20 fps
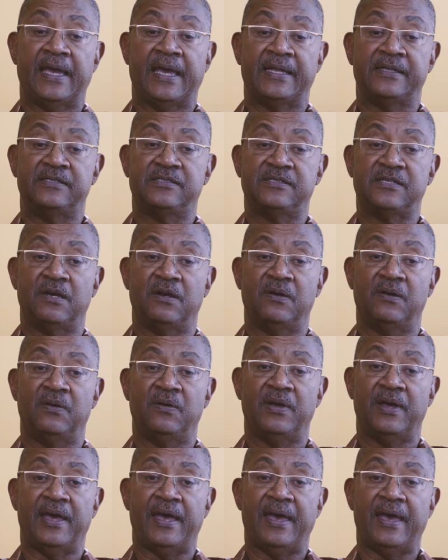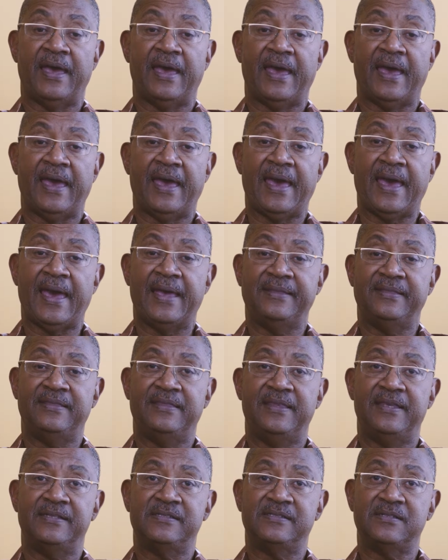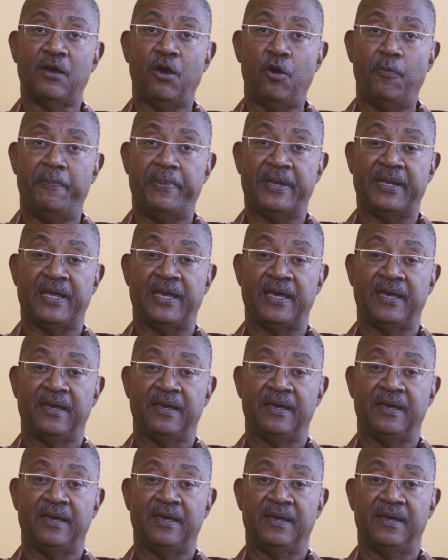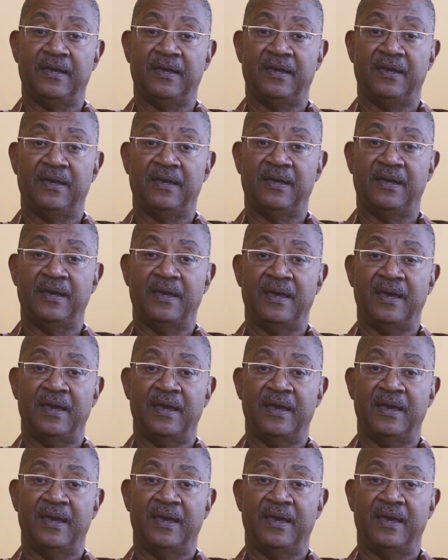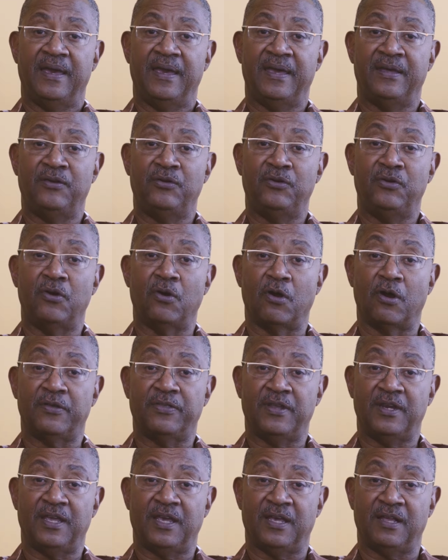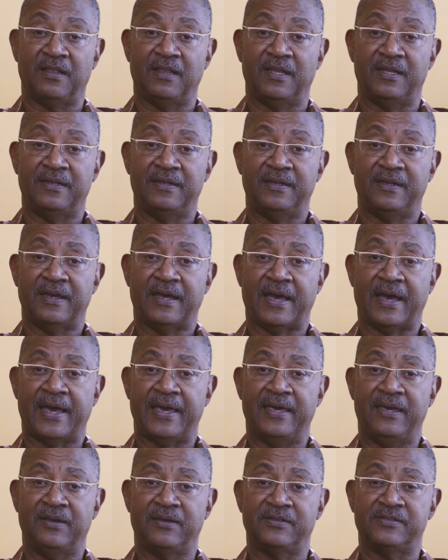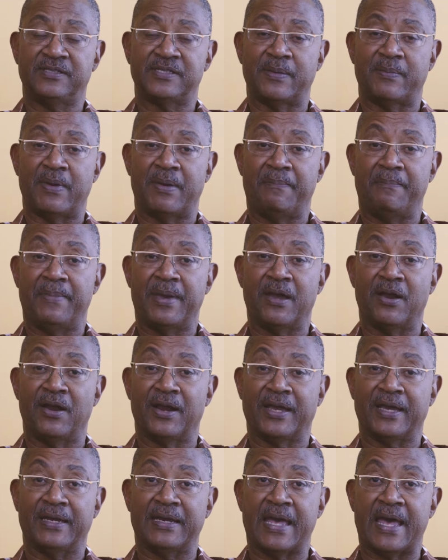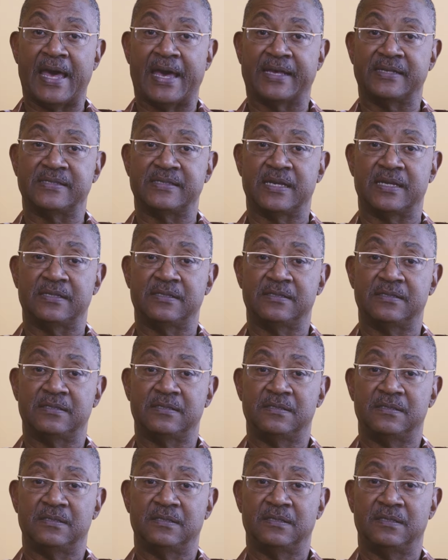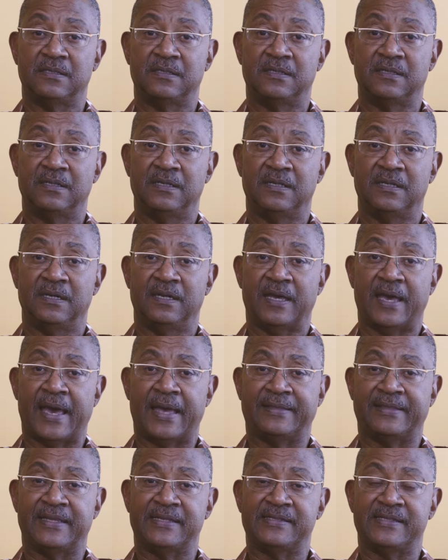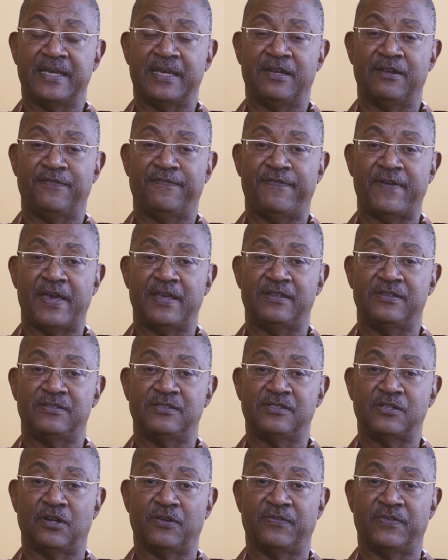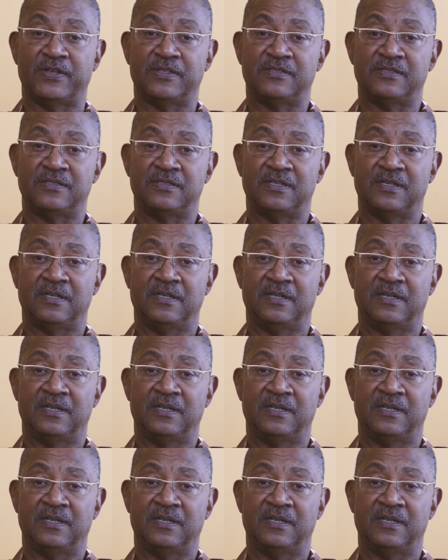And so at this opening, in northern England, I hear some American accents at this interfaith service.